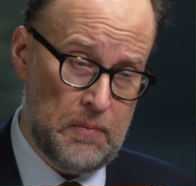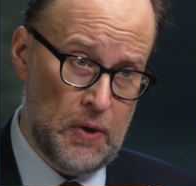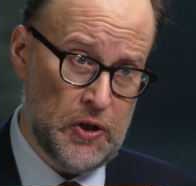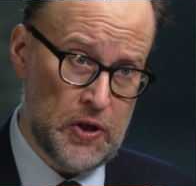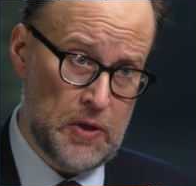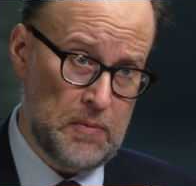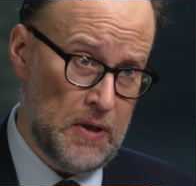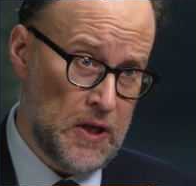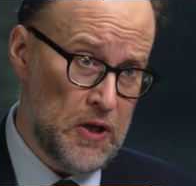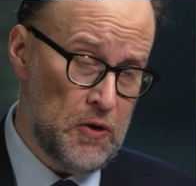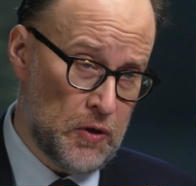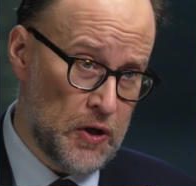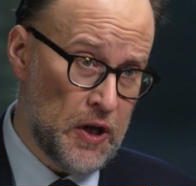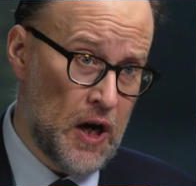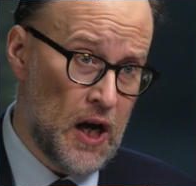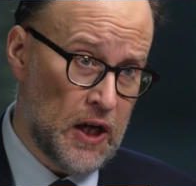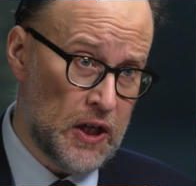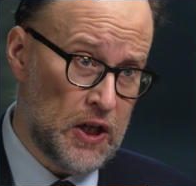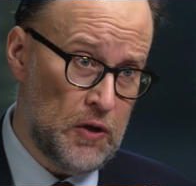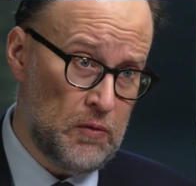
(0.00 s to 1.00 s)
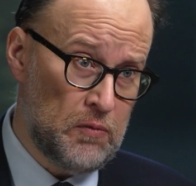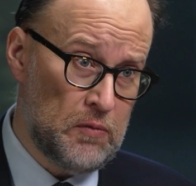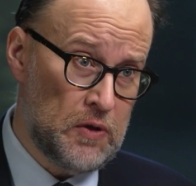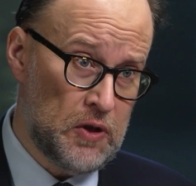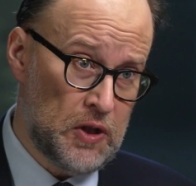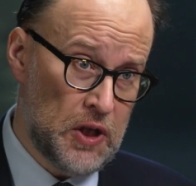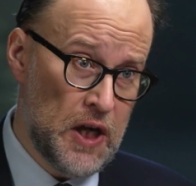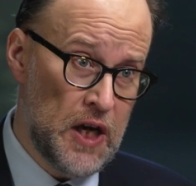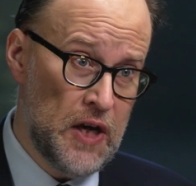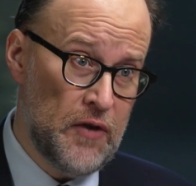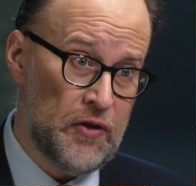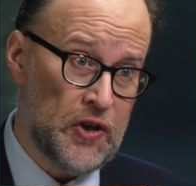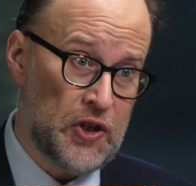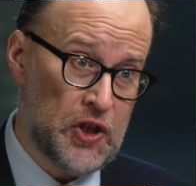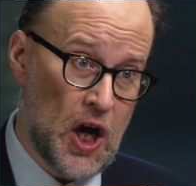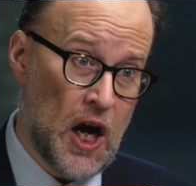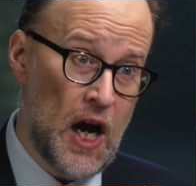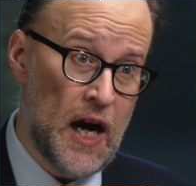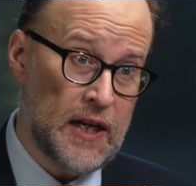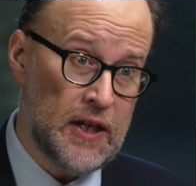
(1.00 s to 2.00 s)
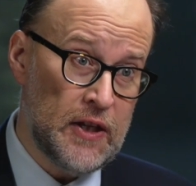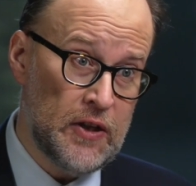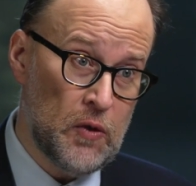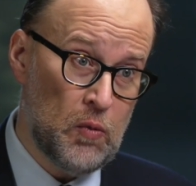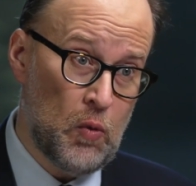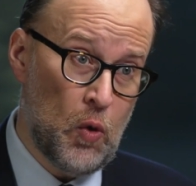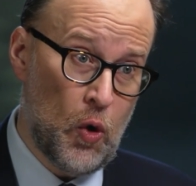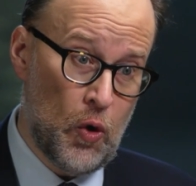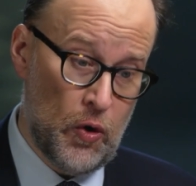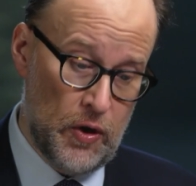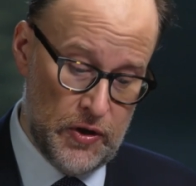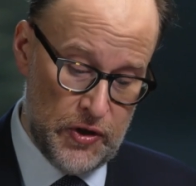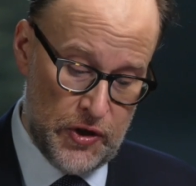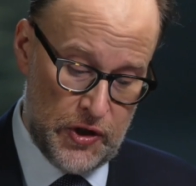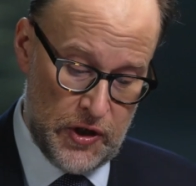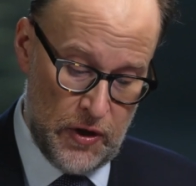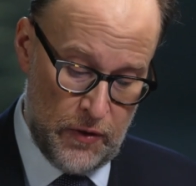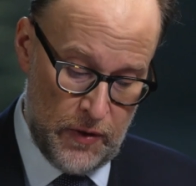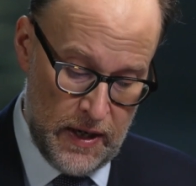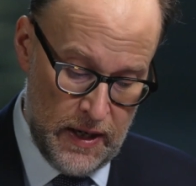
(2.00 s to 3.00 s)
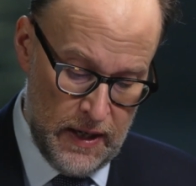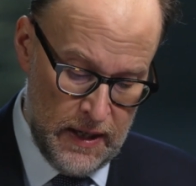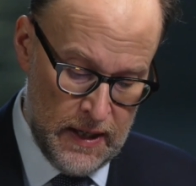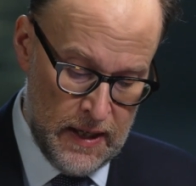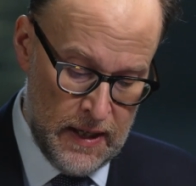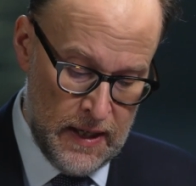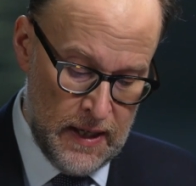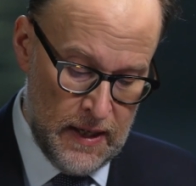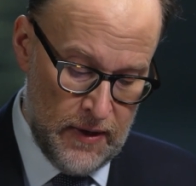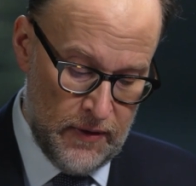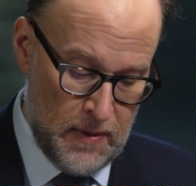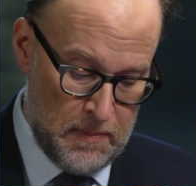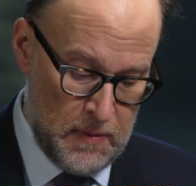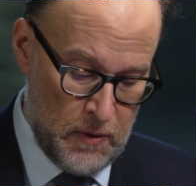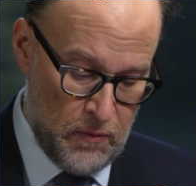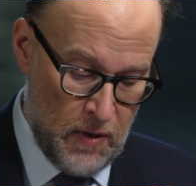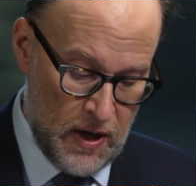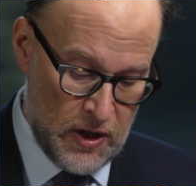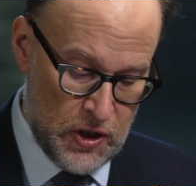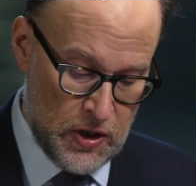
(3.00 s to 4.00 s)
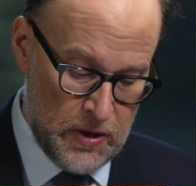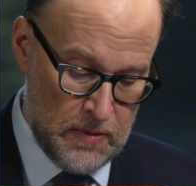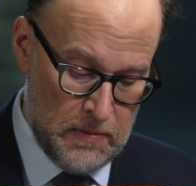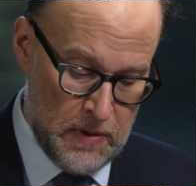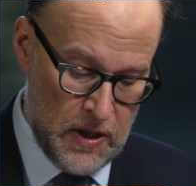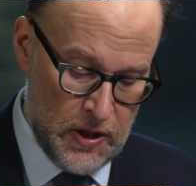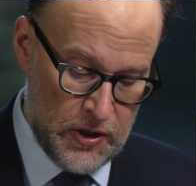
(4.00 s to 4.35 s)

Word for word: possibly, you could argue, turned the tide in the war in Syria. There have been Russian